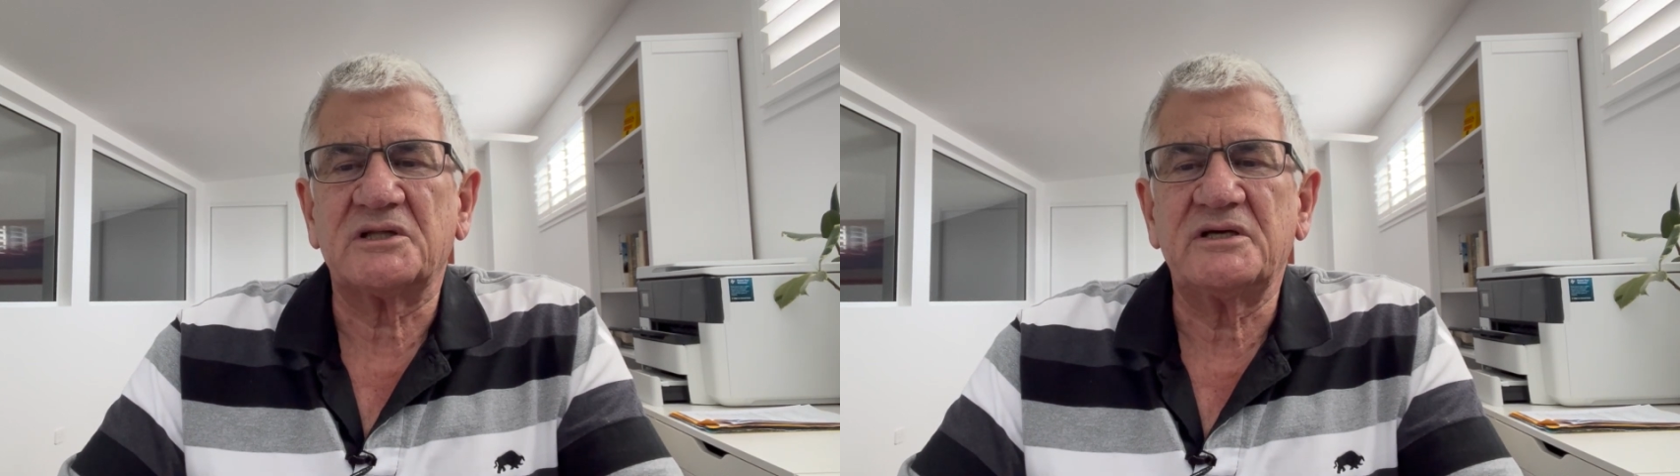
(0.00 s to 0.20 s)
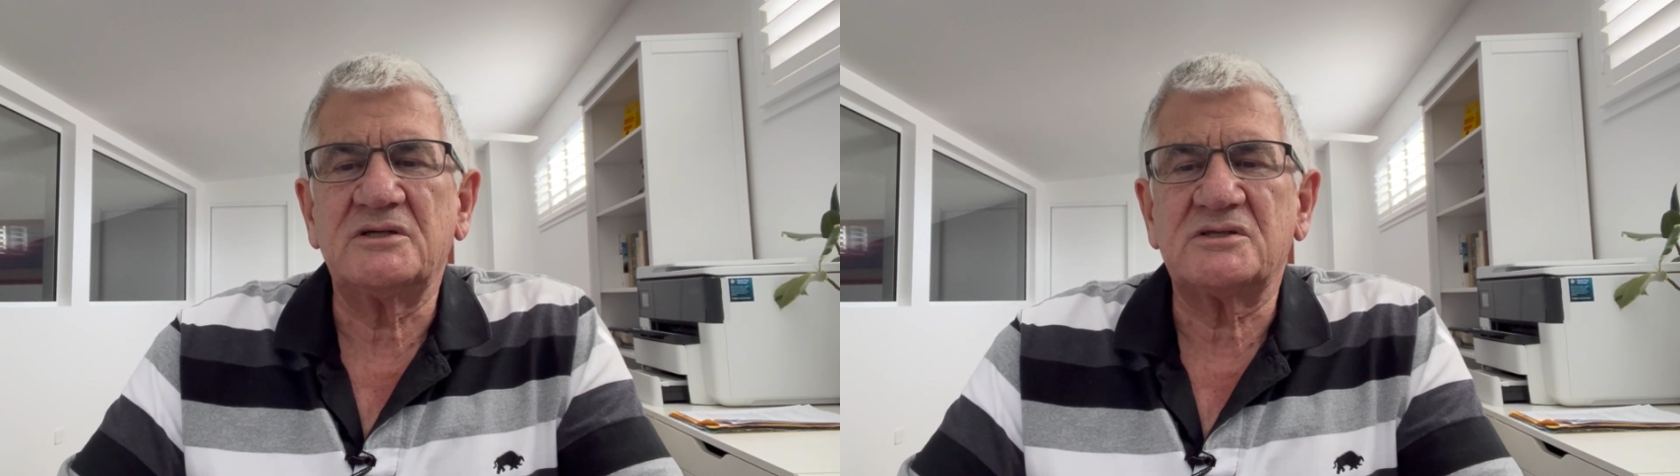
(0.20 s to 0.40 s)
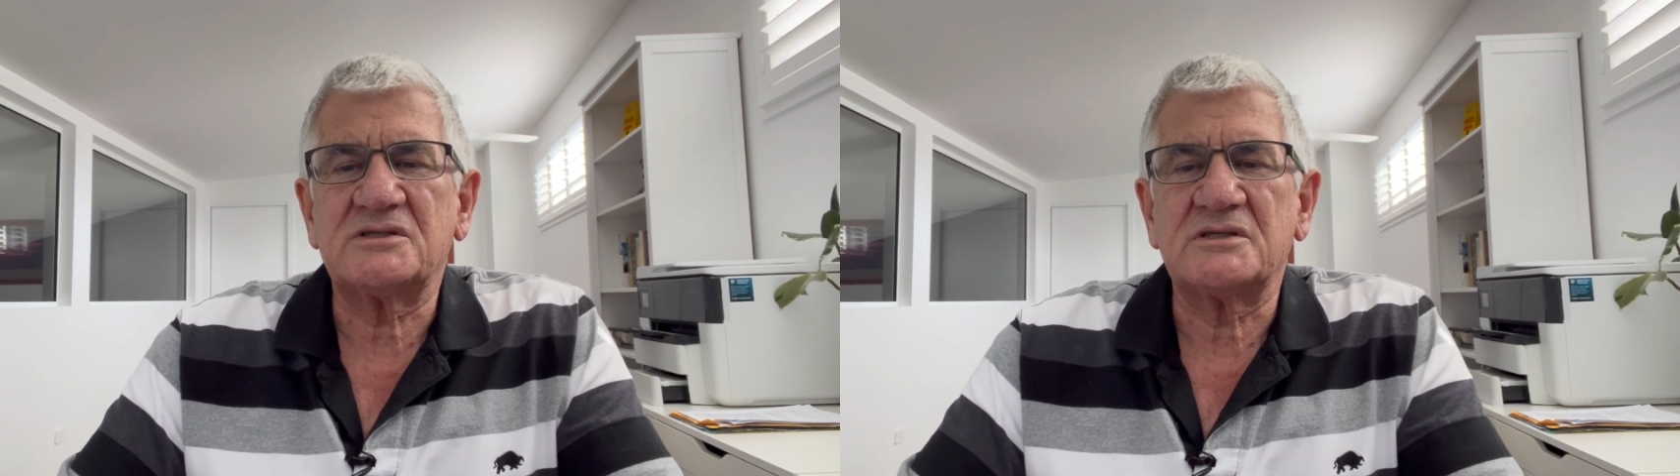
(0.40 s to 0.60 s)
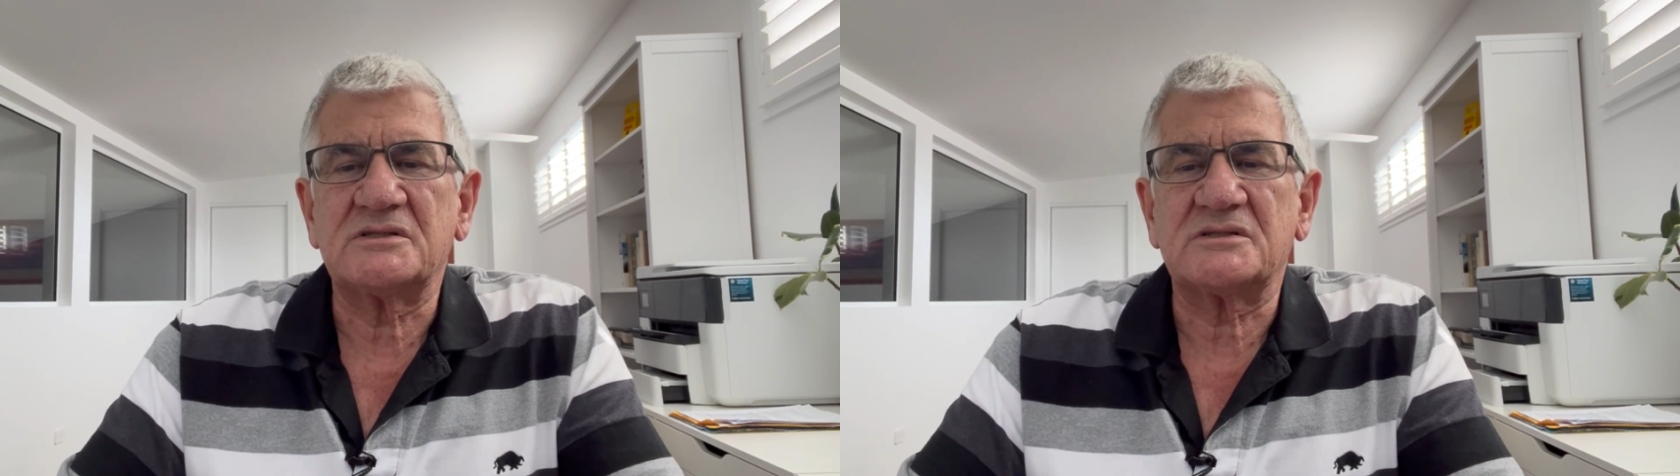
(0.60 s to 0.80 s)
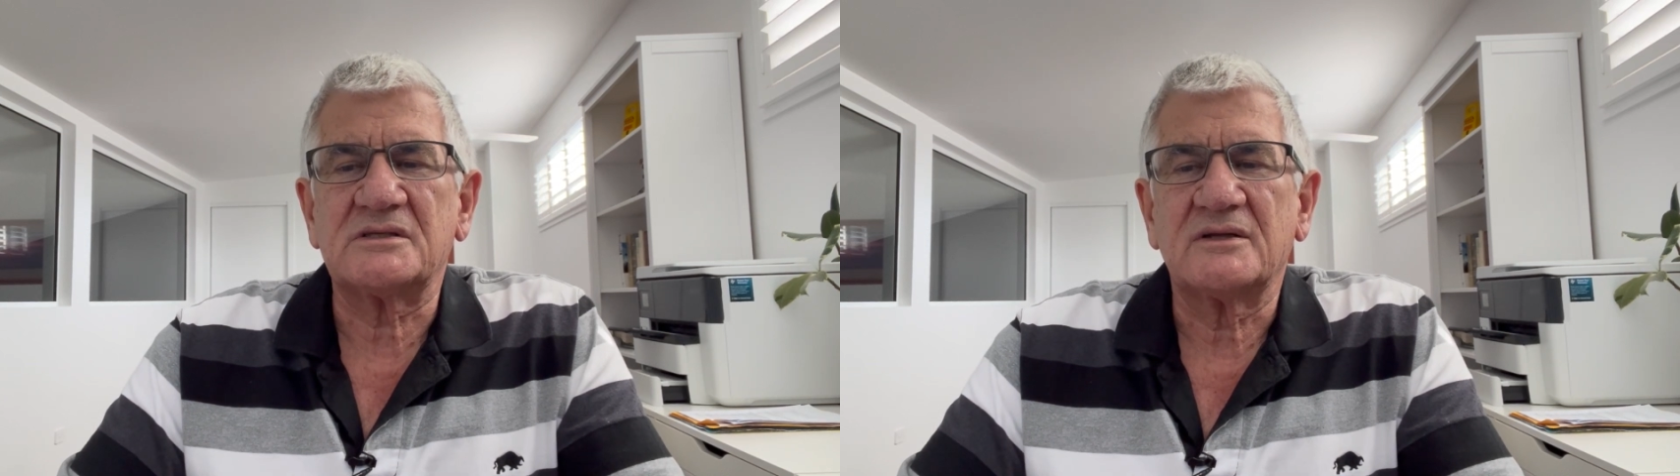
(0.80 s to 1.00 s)
leaders
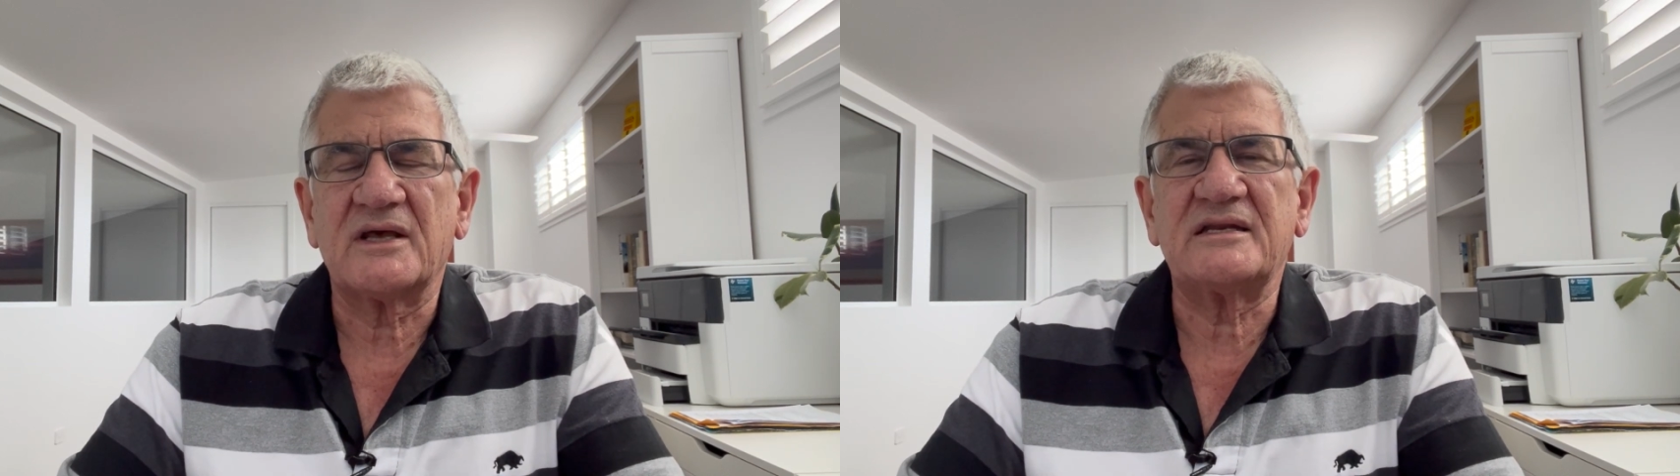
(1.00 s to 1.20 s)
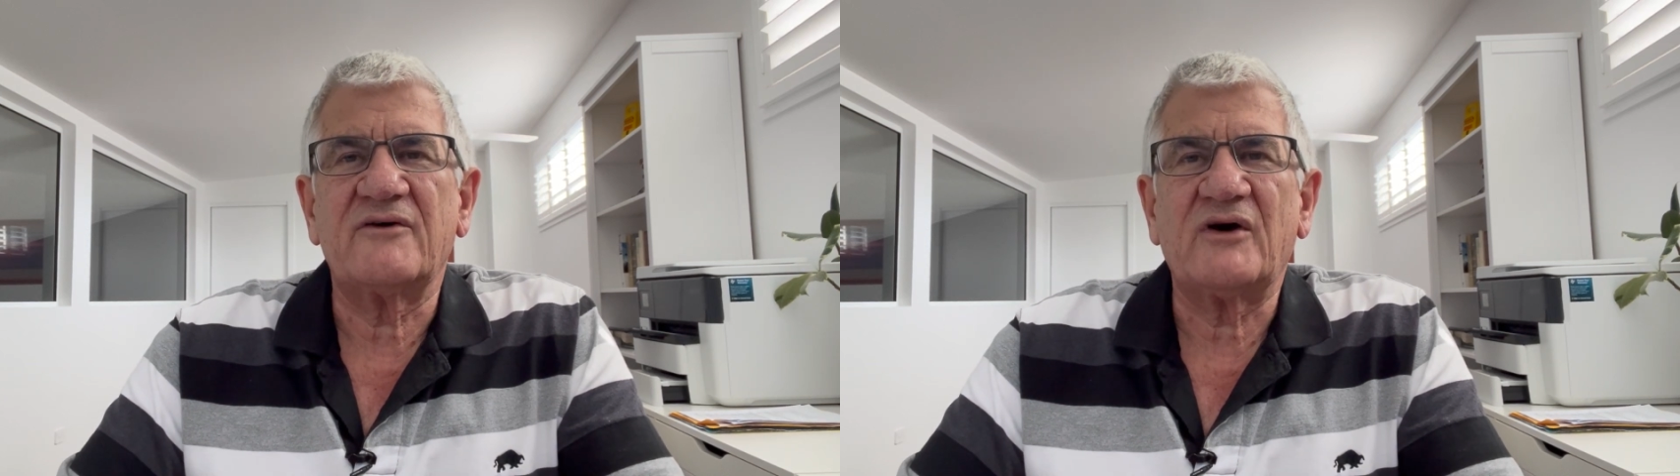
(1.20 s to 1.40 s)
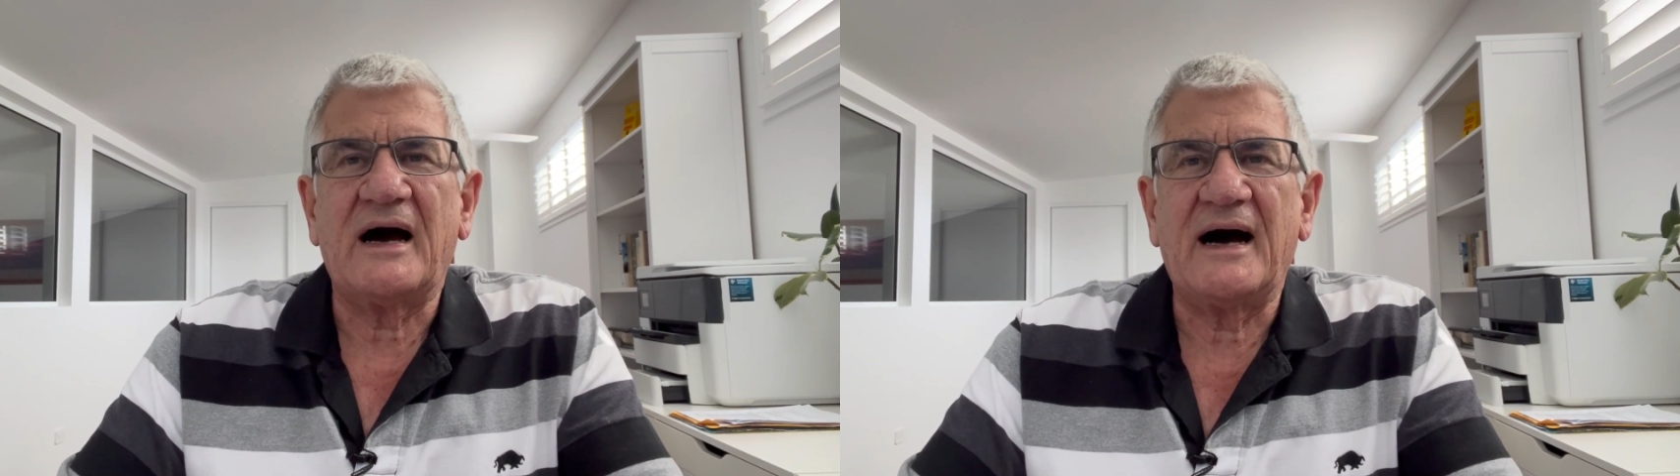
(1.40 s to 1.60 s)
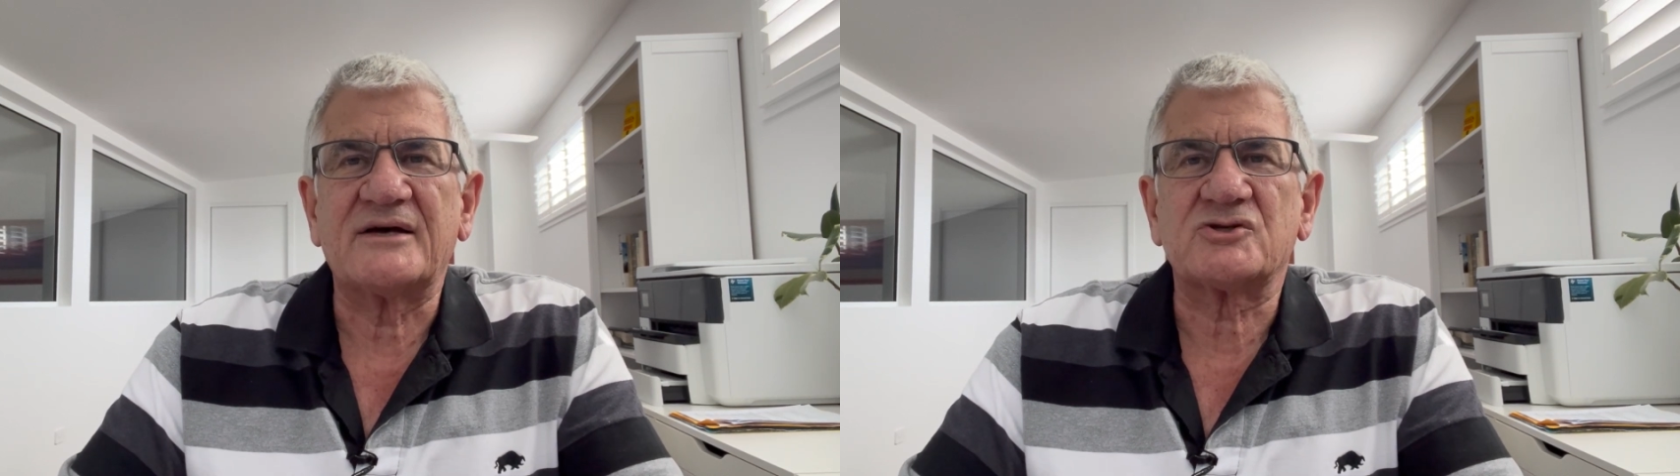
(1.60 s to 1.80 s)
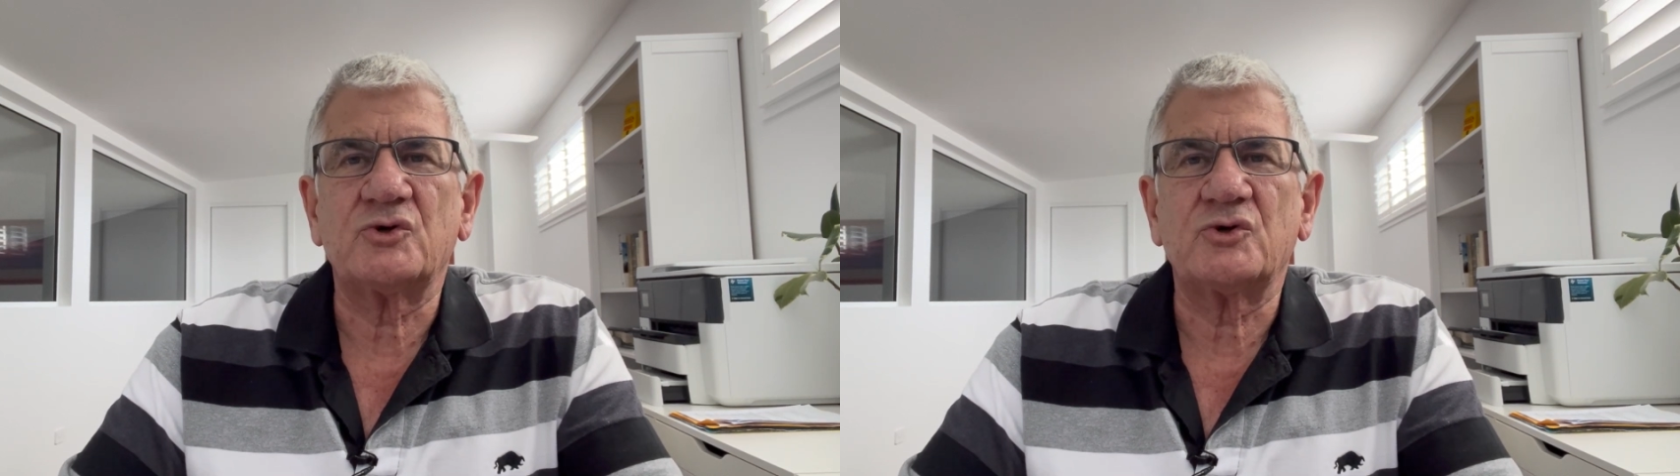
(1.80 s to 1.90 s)
is they never ask,